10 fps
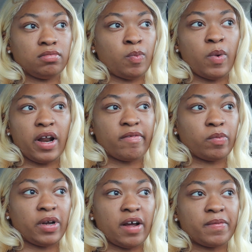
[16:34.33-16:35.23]
whatever,
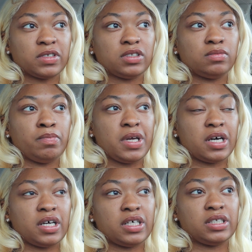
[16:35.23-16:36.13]

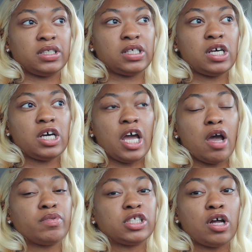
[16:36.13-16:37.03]
because
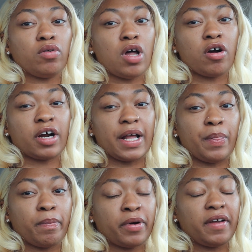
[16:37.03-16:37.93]
it was no longer in
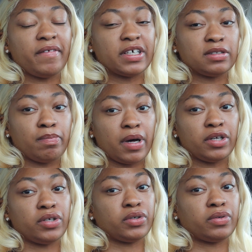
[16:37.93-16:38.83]
the previous
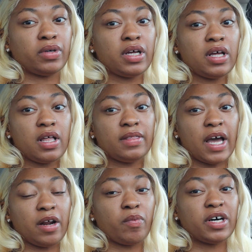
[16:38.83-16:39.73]
bundle
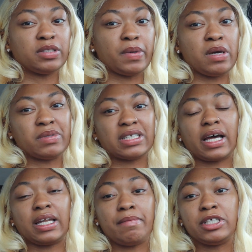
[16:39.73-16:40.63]
that it was. But he was
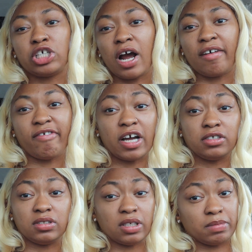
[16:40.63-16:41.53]
like, let me try to find
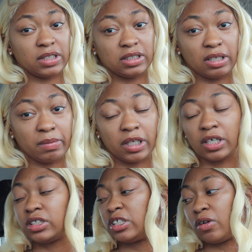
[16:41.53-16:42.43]
you something
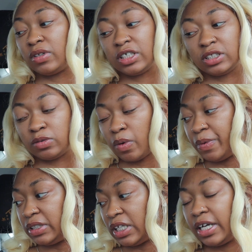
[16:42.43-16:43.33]
similar. So this is what
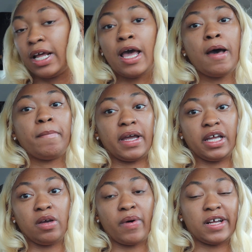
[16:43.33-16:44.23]
we did. But
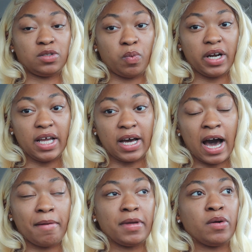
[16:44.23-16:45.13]
anyways, what he
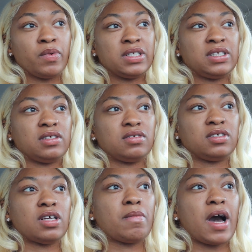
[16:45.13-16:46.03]
got me was
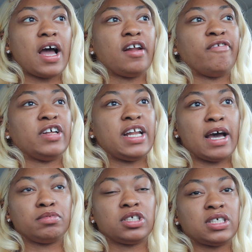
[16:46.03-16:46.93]
some kind of
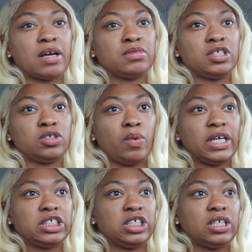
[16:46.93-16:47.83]
adapter type
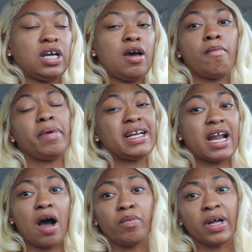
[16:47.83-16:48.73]
situation, but
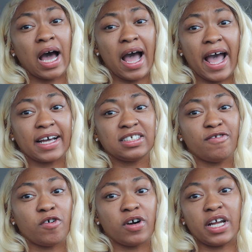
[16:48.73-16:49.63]
not what I asked
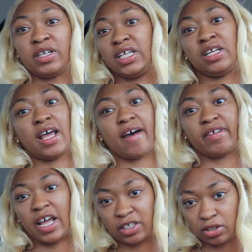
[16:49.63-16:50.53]
for. It didn't have
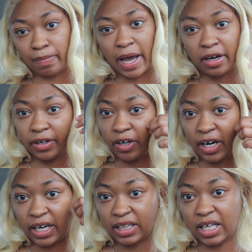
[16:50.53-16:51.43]
an extra battery or
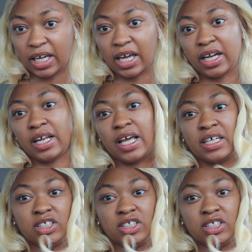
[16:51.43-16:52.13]
anything in it.